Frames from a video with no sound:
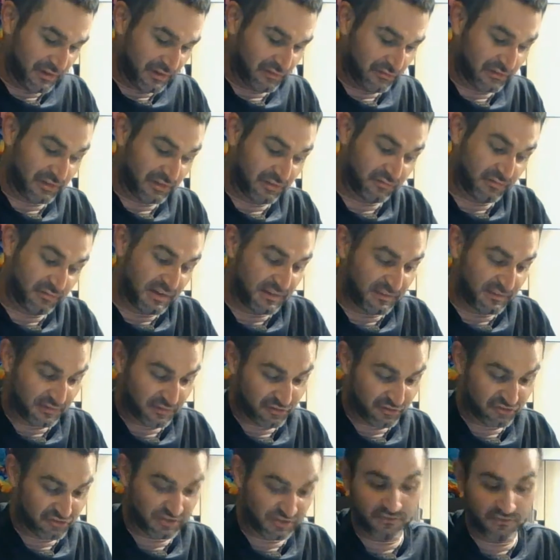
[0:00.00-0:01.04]
you need
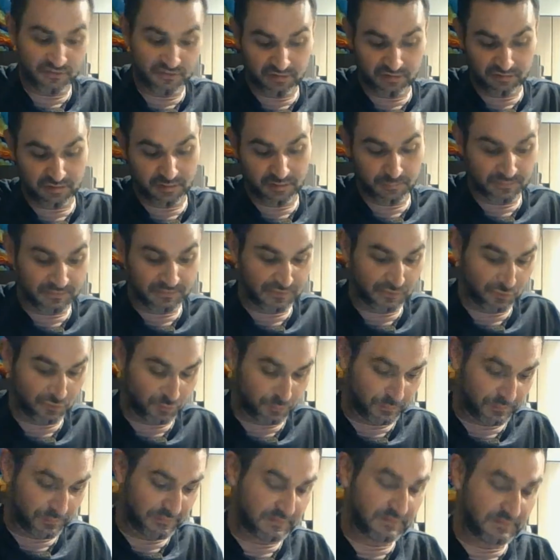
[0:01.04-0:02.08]
razors, shaving cream,
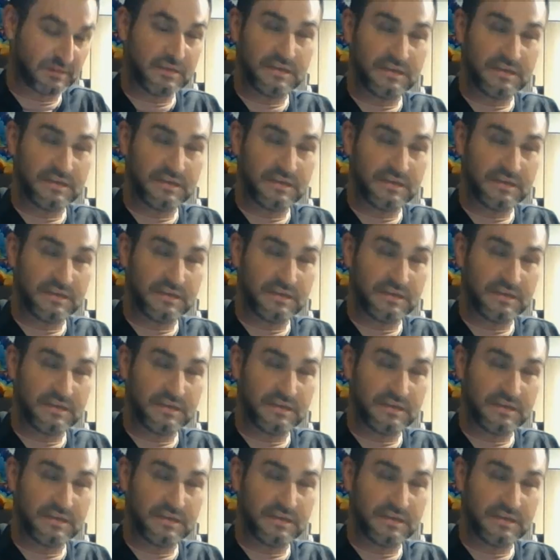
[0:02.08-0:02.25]
soaps,